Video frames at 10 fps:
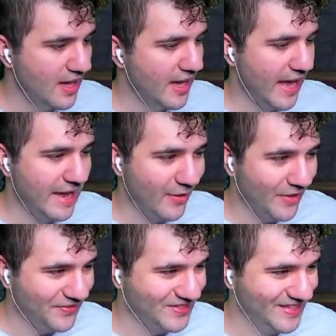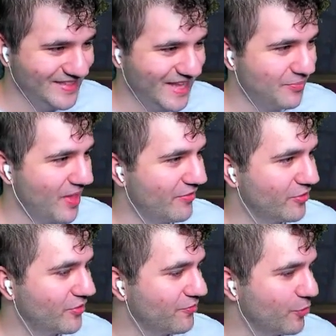And now we got the Cityscape
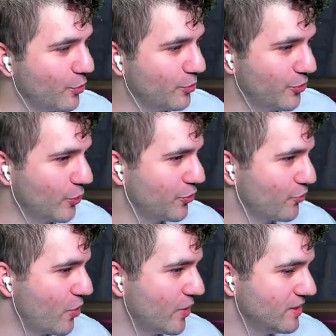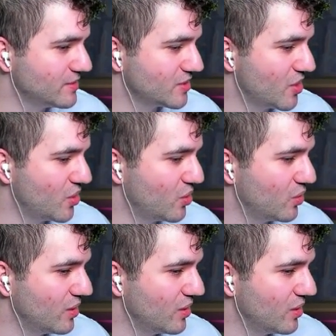Leveler with the Rona, so